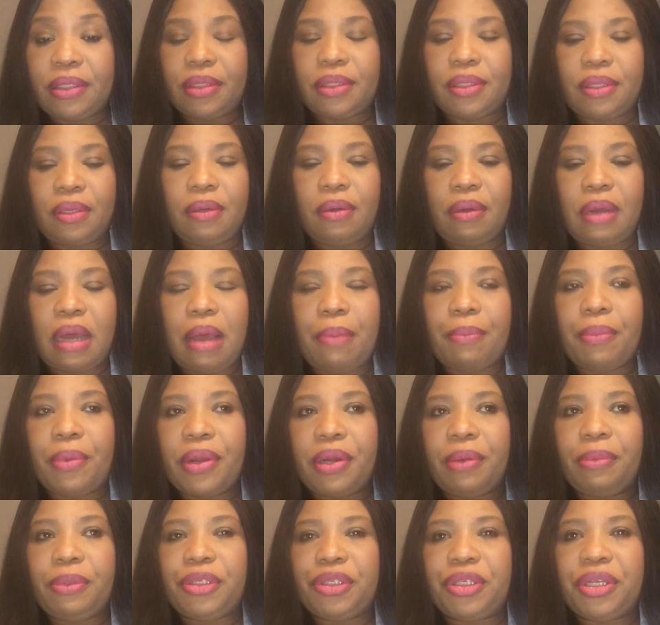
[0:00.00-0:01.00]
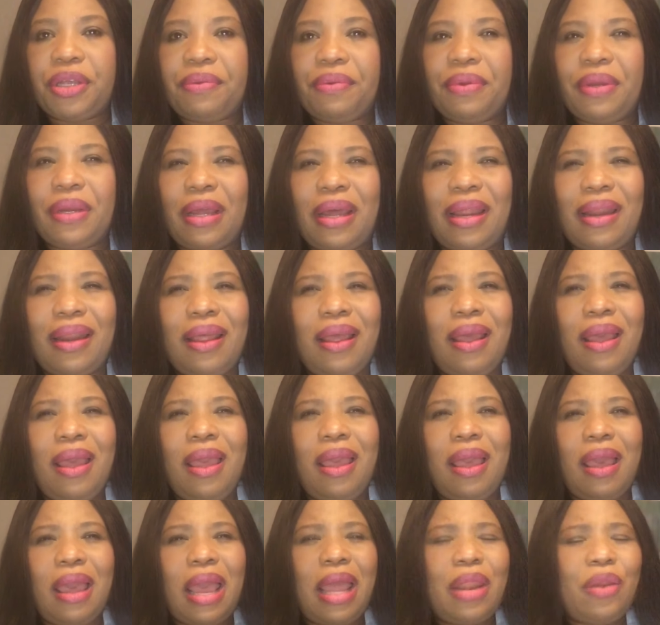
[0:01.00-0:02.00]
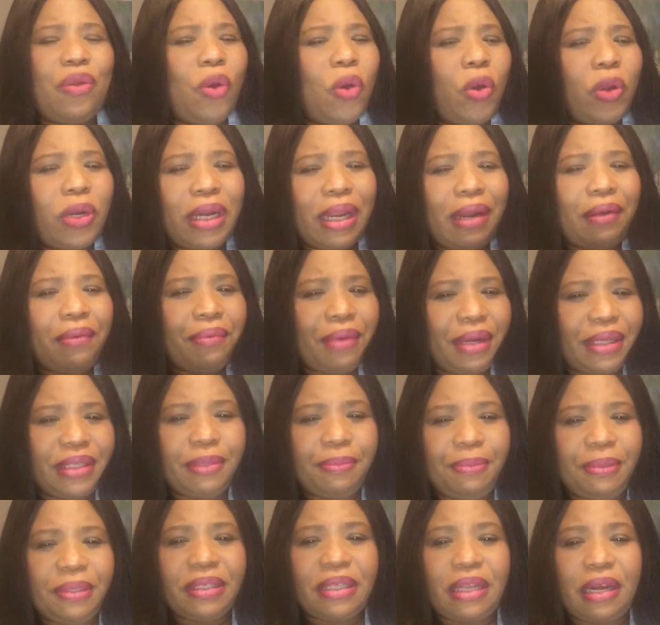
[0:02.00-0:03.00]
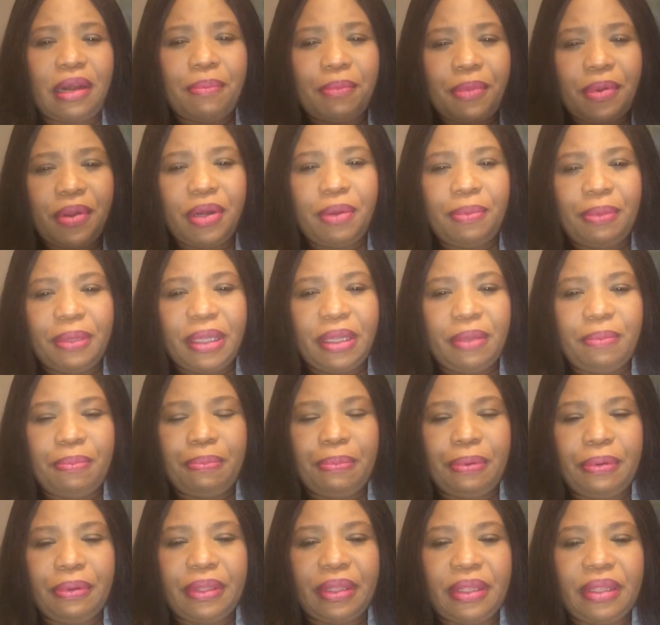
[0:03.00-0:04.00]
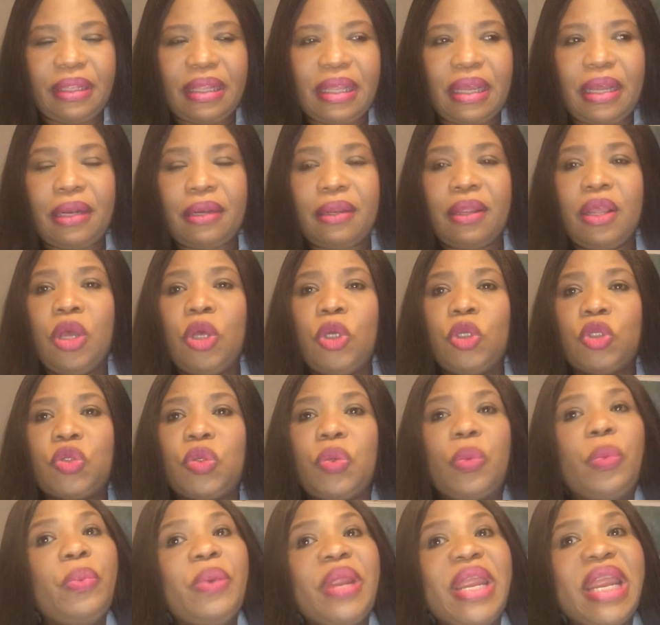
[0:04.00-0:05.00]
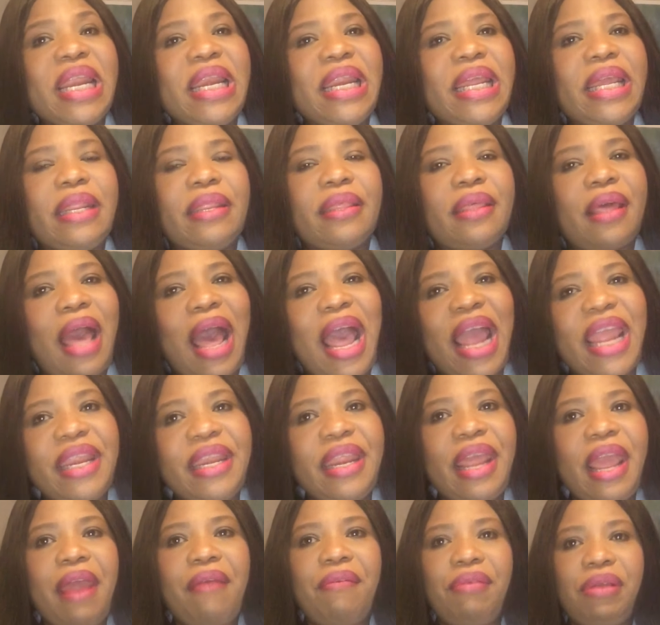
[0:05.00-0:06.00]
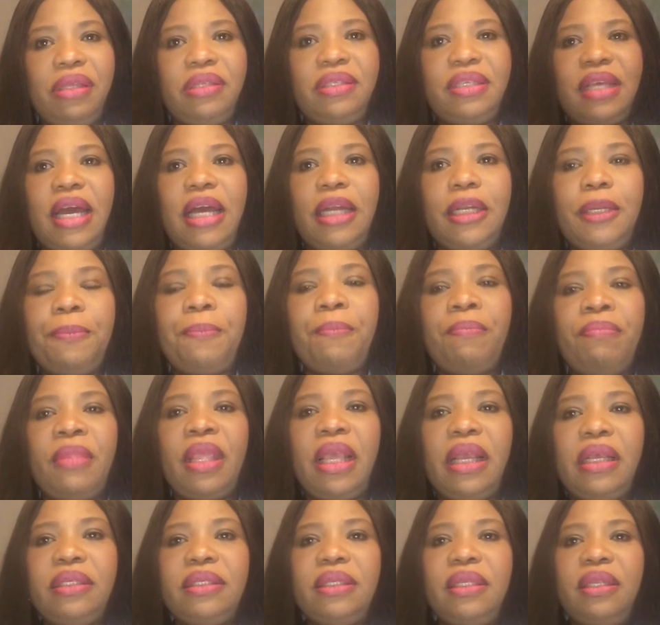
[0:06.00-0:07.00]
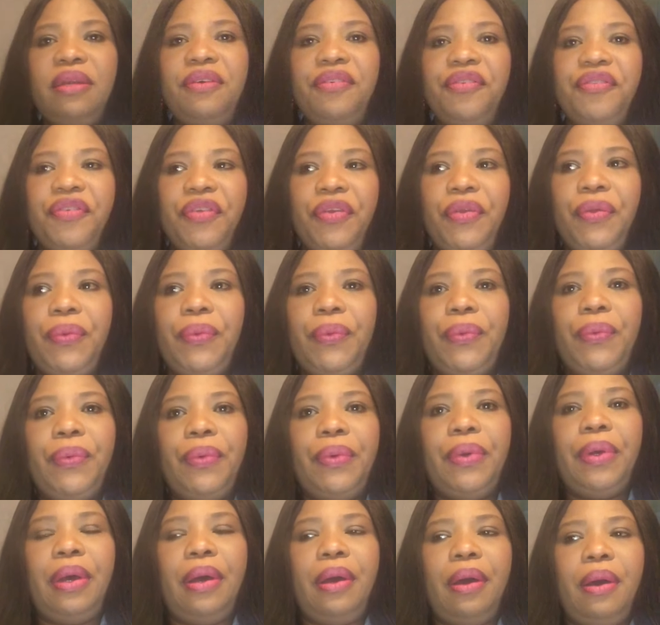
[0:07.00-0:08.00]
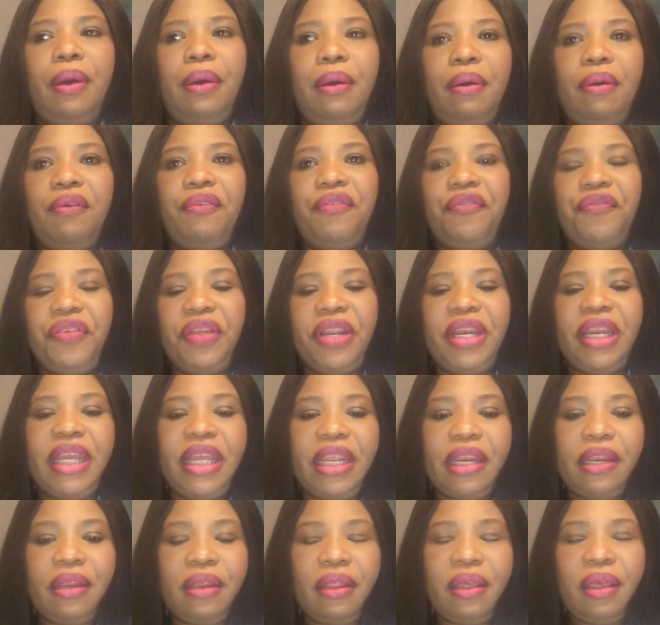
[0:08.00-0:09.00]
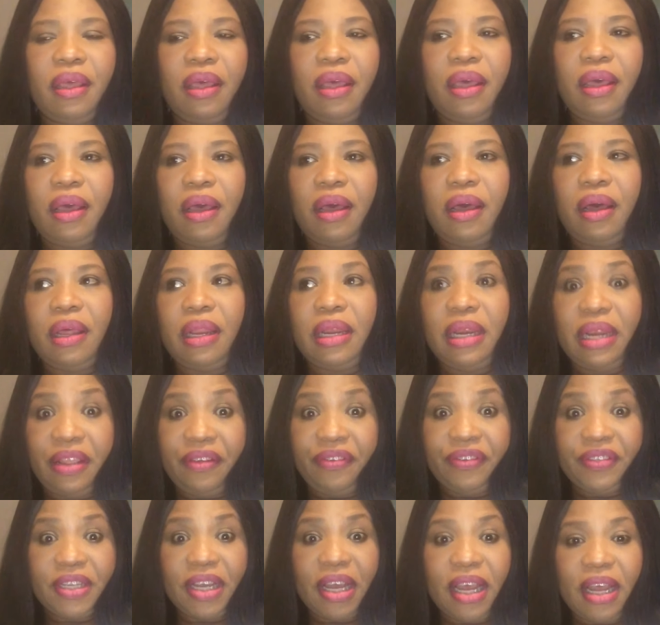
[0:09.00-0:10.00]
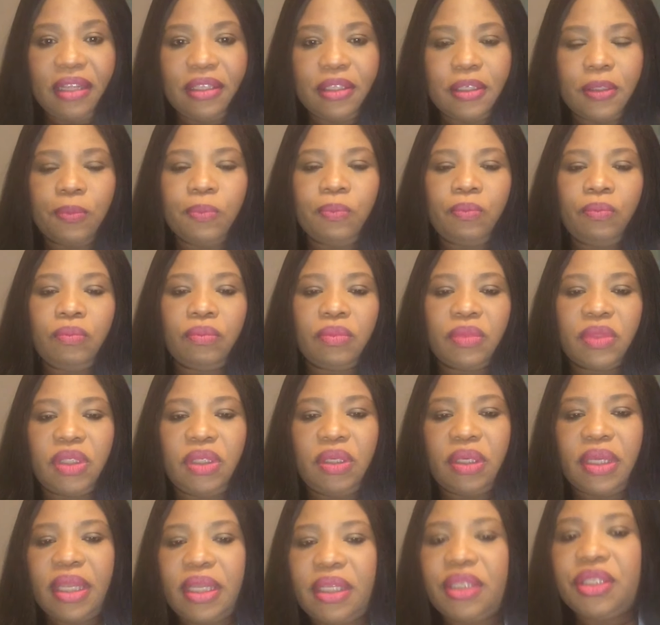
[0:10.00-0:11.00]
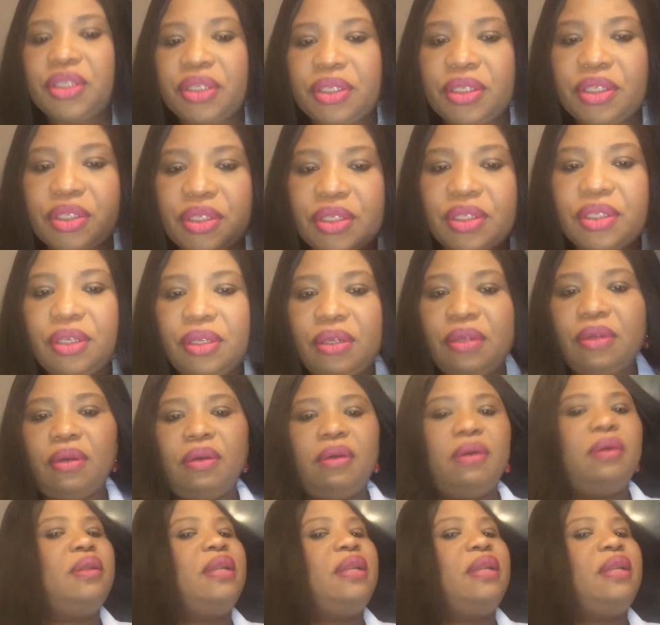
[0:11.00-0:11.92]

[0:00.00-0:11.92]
so i'm going to be sharing that and all the recipes that i'm going to be putting down so really the idea is that instead of you uh, feeling uh, left out you can just you know